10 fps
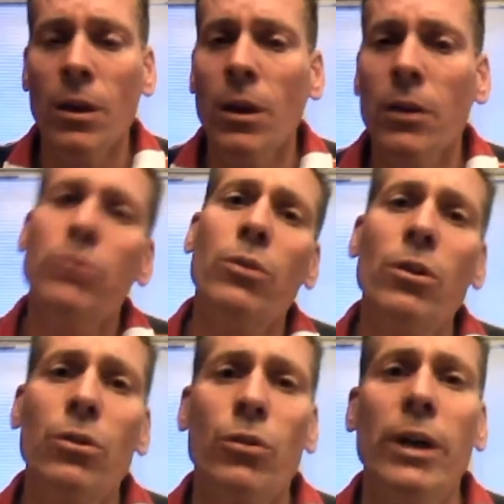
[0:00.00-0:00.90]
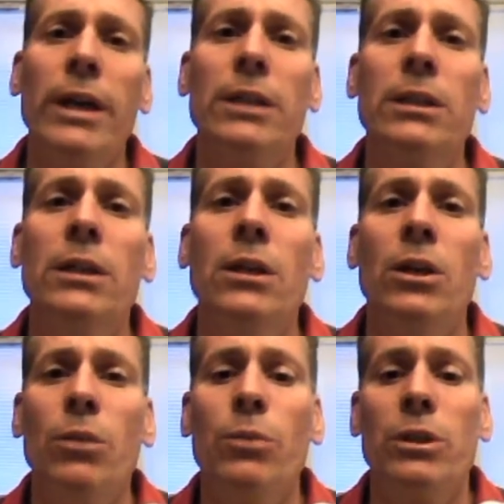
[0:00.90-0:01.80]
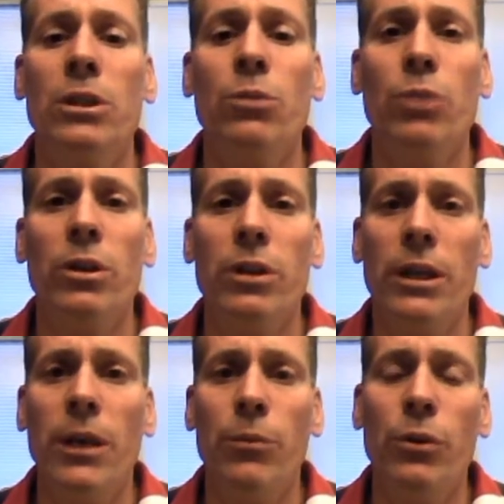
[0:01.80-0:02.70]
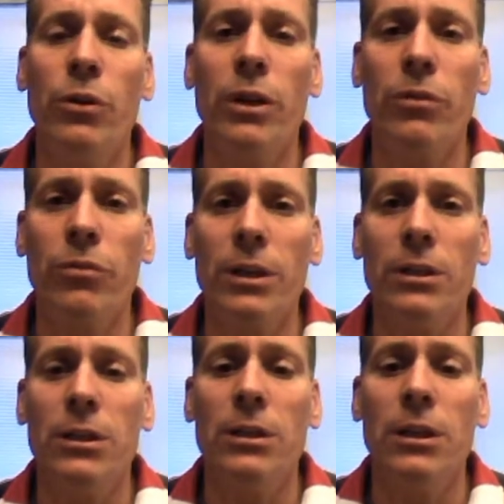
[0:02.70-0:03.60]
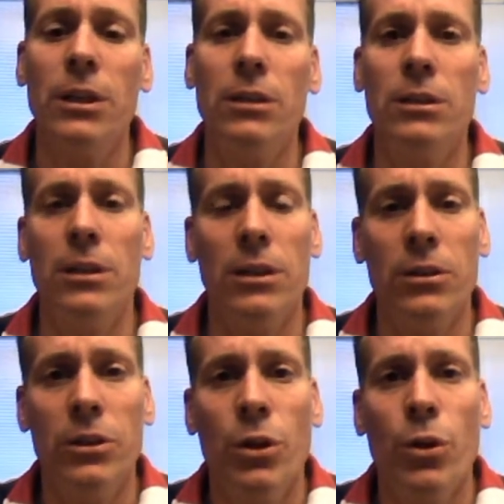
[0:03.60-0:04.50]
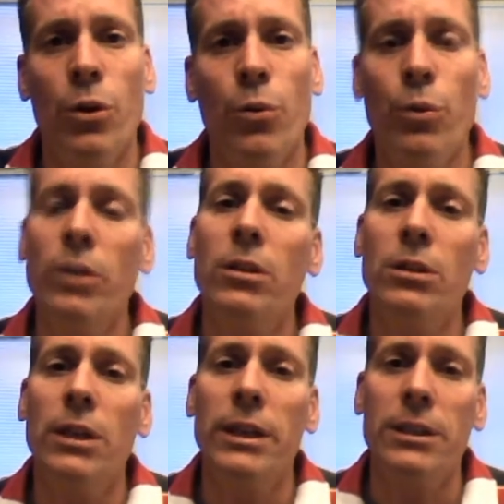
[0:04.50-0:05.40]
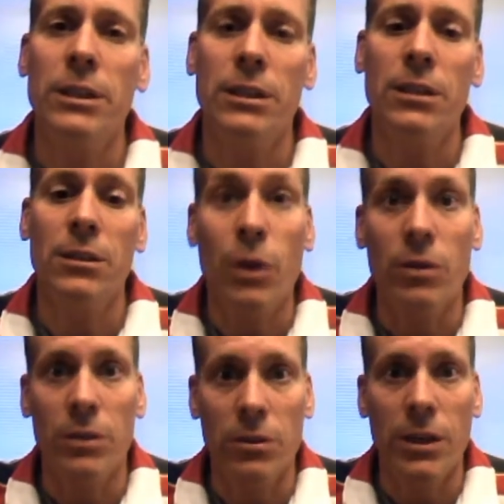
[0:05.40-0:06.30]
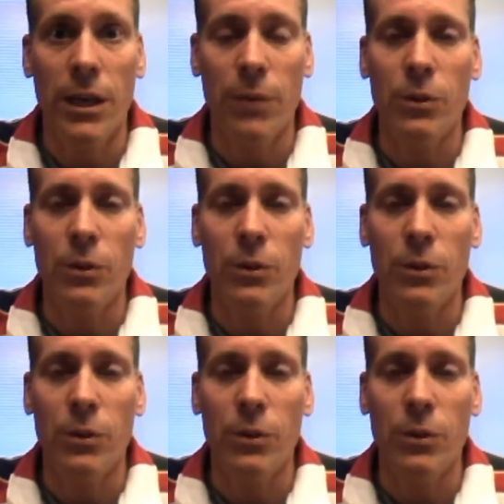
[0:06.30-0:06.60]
These were all great, but where it came unique for us is that with this legacy system also came a